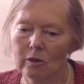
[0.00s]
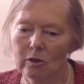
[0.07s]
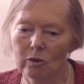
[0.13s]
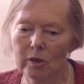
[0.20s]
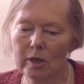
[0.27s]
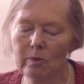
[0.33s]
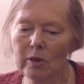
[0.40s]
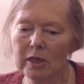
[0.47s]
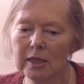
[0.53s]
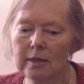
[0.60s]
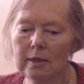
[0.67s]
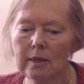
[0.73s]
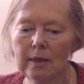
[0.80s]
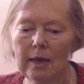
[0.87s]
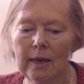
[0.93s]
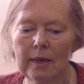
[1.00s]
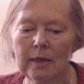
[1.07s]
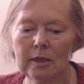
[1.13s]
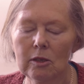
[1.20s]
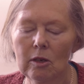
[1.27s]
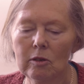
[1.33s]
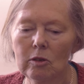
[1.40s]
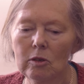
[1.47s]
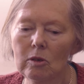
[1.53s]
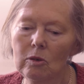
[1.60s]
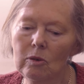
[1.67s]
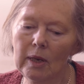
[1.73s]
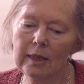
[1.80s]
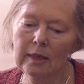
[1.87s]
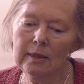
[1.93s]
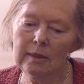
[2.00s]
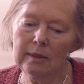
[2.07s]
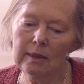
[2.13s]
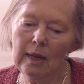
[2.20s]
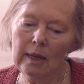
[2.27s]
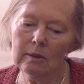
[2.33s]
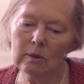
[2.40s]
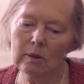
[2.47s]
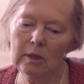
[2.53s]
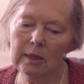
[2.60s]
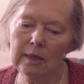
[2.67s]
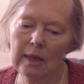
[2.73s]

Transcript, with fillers: Well, he wasn't there, so I thought, oh, I'll